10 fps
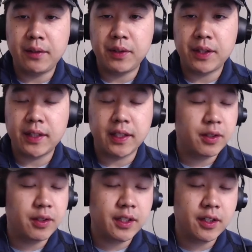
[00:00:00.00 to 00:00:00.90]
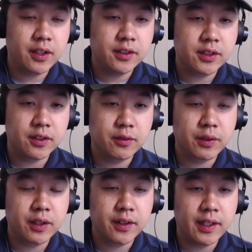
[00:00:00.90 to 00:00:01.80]
with like credit cards or
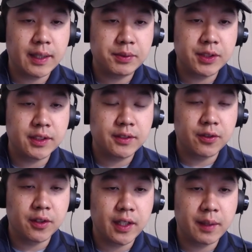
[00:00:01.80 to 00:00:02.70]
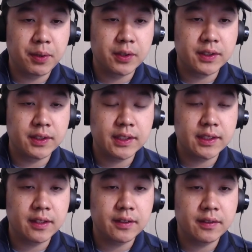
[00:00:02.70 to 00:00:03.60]
what are the options for like purchasing
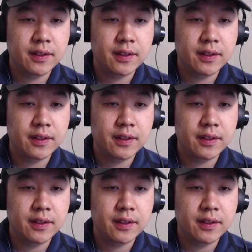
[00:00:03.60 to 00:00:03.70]
stuff